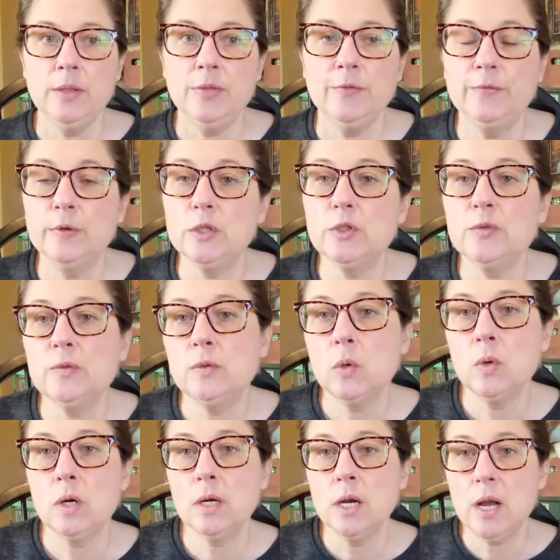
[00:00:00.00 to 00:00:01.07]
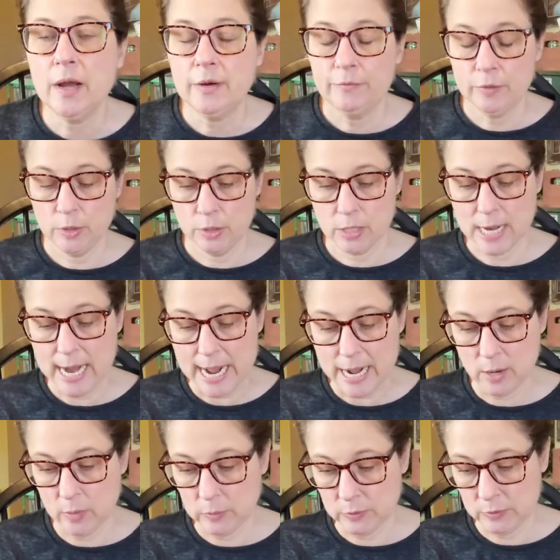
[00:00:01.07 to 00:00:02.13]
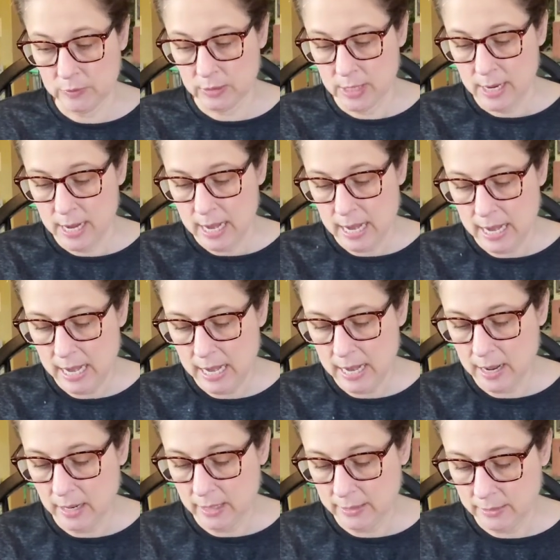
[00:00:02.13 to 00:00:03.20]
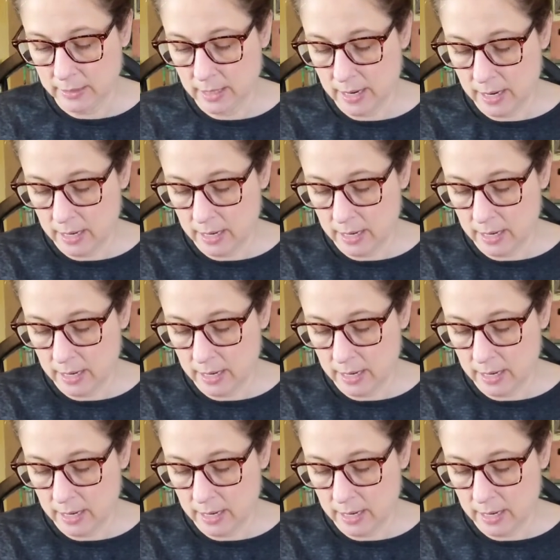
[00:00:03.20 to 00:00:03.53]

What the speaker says: the first floor of her house, and